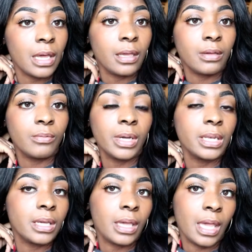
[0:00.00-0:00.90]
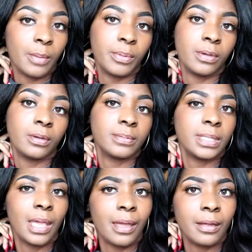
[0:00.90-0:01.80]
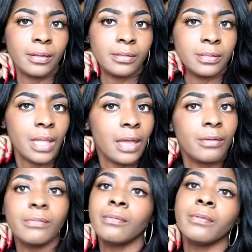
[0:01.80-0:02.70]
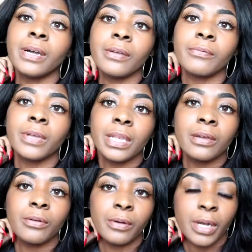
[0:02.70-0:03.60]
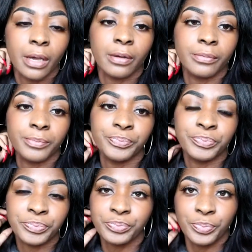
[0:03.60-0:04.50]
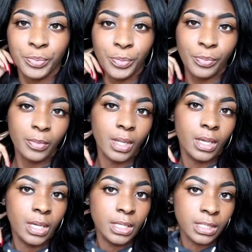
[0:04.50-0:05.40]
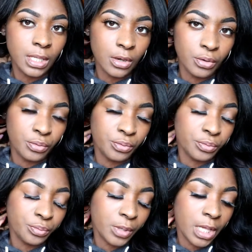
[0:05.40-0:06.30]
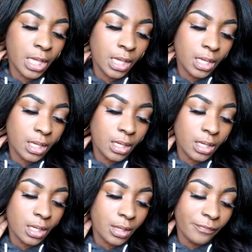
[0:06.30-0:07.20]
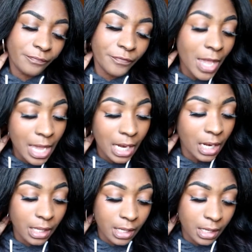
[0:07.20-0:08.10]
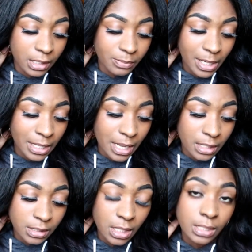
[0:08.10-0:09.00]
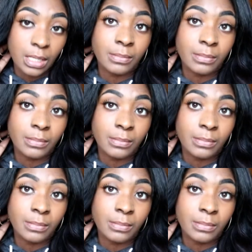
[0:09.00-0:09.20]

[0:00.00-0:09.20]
Like, what done happened upstairs? Like, what really going on? So, he finally comes back downstairs.